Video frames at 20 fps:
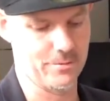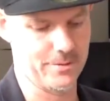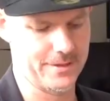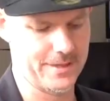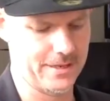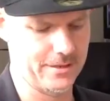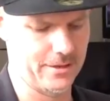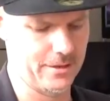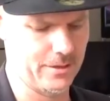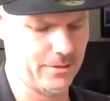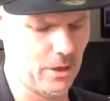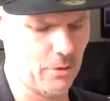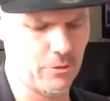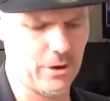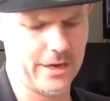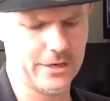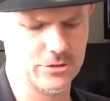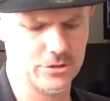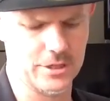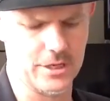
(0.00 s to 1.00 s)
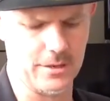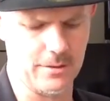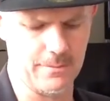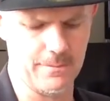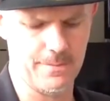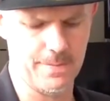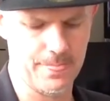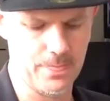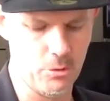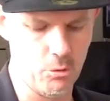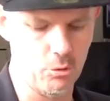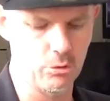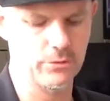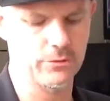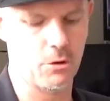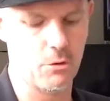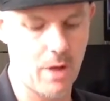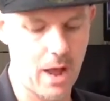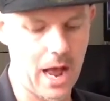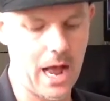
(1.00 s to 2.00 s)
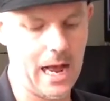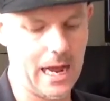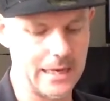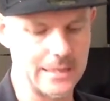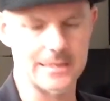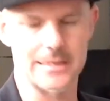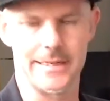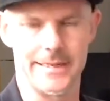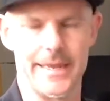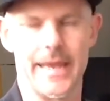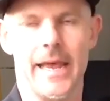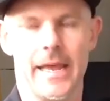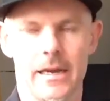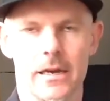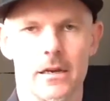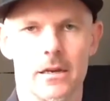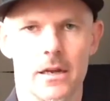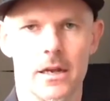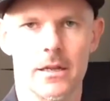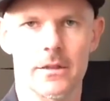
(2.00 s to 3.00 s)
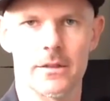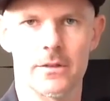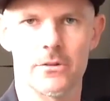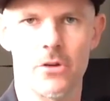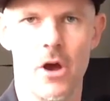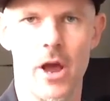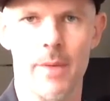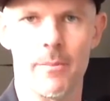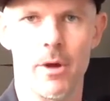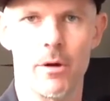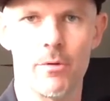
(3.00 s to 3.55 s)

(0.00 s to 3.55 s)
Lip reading: But then they were actually also hard to get at the time.